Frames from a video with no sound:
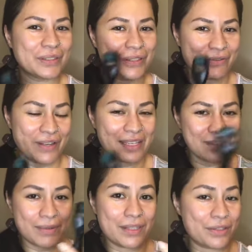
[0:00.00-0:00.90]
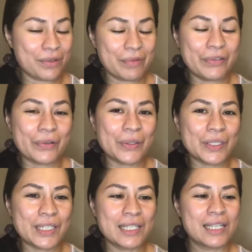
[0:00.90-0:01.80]
your face with a derma
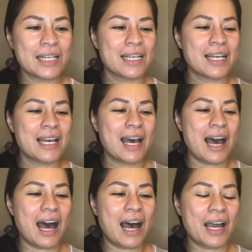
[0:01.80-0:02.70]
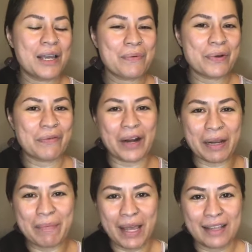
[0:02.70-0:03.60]
roller, I would
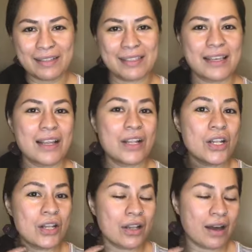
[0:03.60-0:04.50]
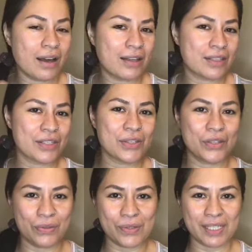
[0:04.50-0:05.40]
recommend not to
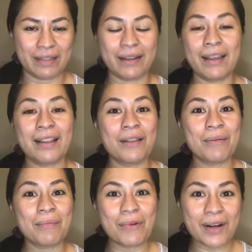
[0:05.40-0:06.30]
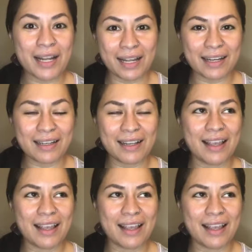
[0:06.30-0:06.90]
use it in the morning.